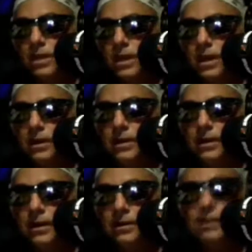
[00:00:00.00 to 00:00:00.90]
and
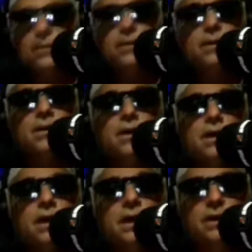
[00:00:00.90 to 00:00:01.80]
uh
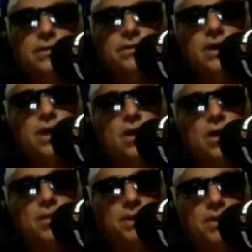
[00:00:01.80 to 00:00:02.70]
and it's got
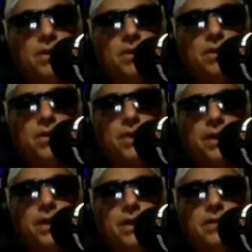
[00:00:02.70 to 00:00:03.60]
carpet on it
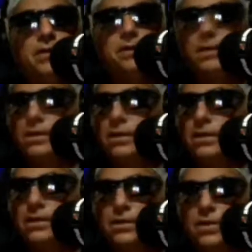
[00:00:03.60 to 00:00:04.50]
already.
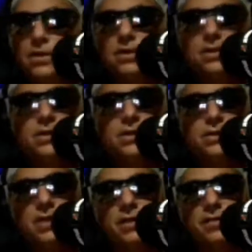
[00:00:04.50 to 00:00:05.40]
So I took the
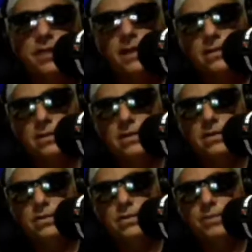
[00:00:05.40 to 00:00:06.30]
shelf and actually
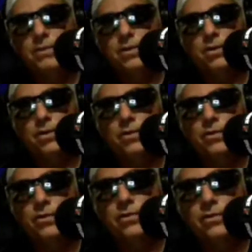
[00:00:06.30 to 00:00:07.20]
draped it across
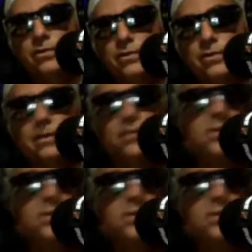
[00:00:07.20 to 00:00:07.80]
this this